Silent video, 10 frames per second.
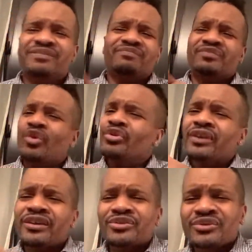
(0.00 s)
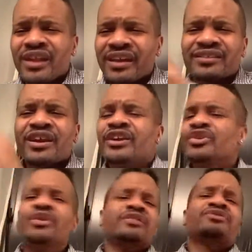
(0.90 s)
all you got to do is
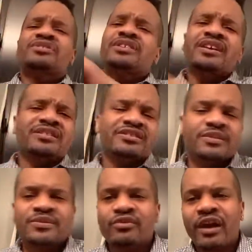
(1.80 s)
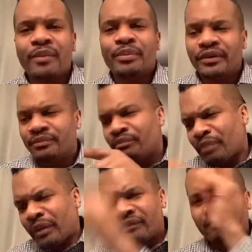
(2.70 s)
just hit the subscribe button
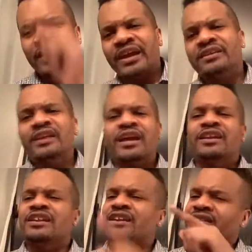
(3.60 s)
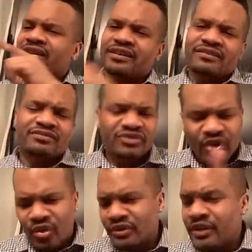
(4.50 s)
like that and go
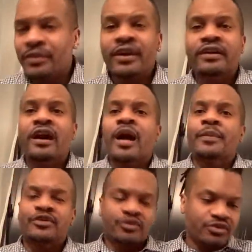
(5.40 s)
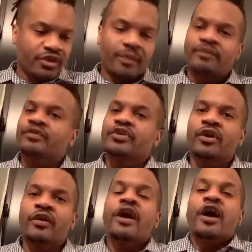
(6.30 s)
and leave me a comment, do something,
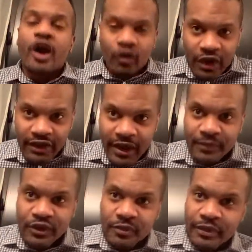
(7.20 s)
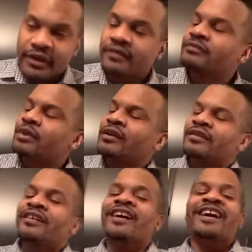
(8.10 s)
All right, I'm done begging.
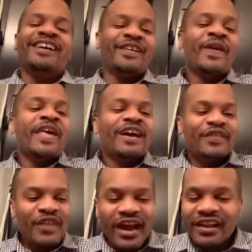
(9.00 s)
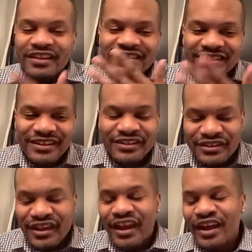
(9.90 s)
Now let's get
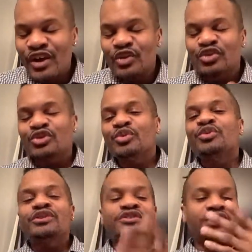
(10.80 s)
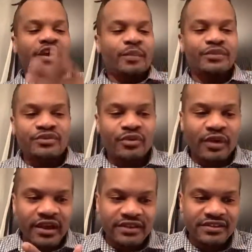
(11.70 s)
down to this episode. Like
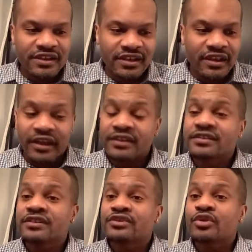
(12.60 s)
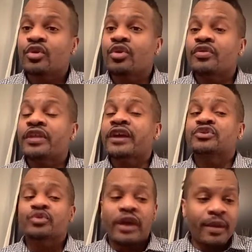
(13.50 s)
I said, it's called Natural
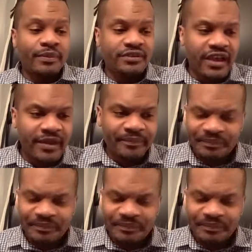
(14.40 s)
Habitat.